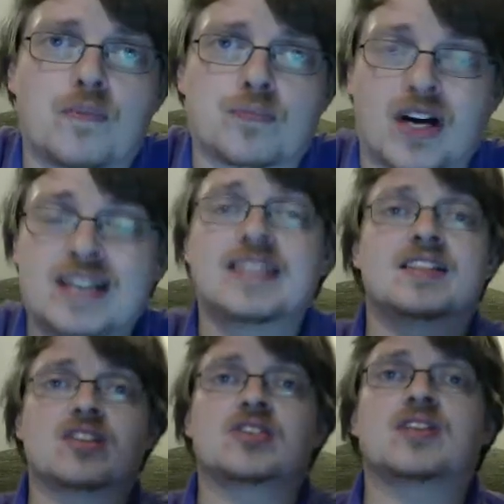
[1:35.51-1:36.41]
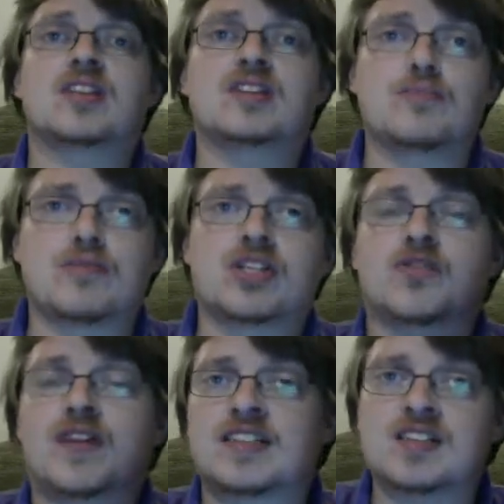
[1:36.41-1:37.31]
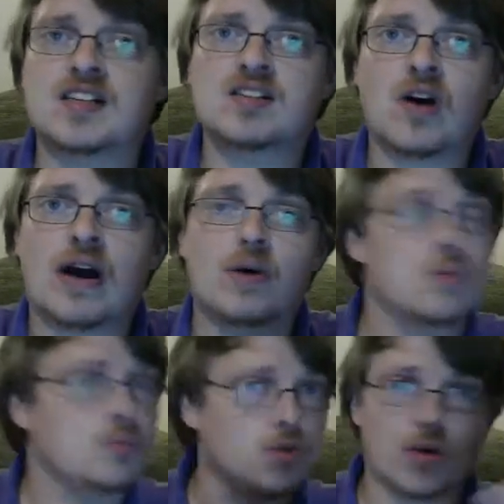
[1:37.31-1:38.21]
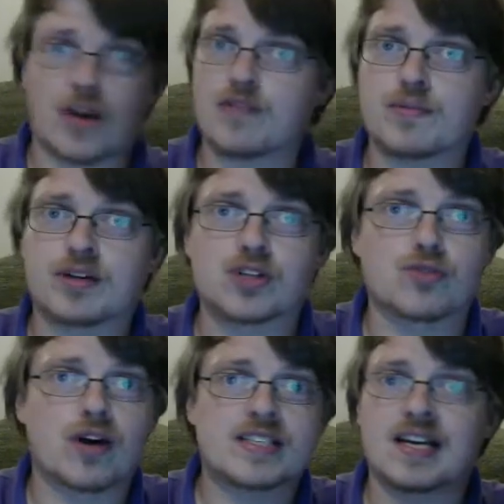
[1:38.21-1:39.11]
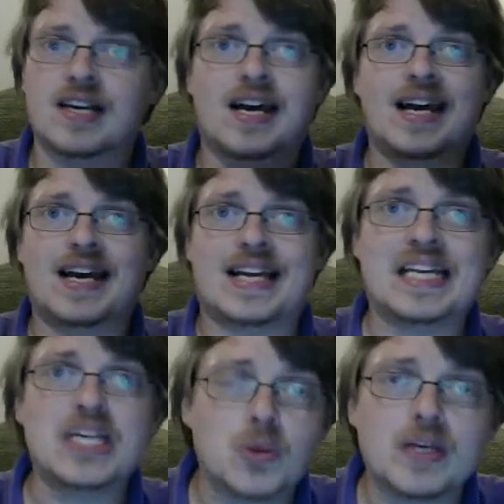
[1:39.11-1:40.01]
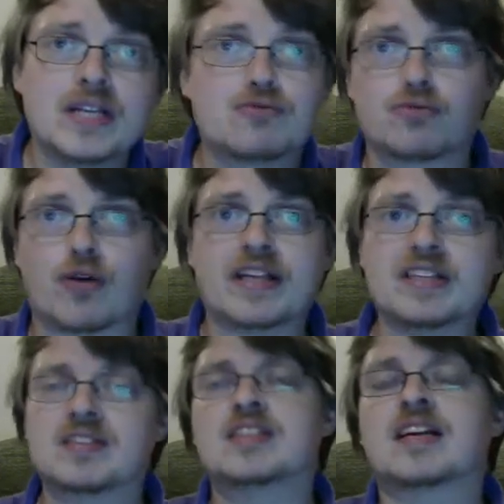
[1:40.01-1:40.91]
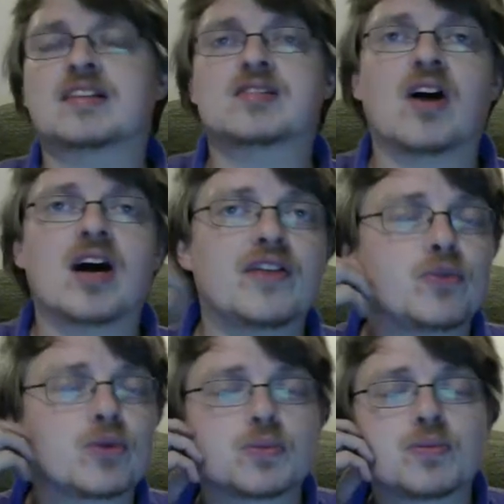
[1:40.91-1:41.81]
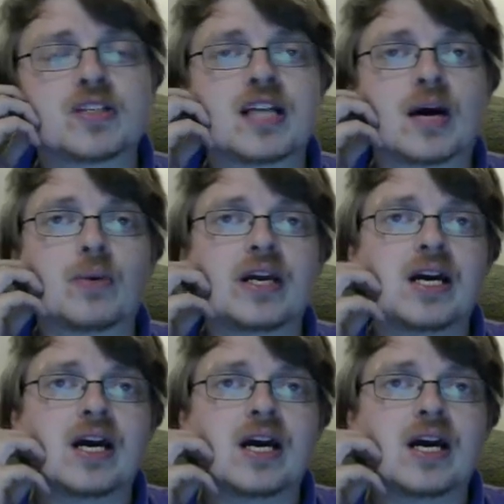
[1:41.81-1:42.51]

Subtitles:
I think there's such a thing as a British fantasy style. Not every British writer equally writes in that style, if you want to put it that way.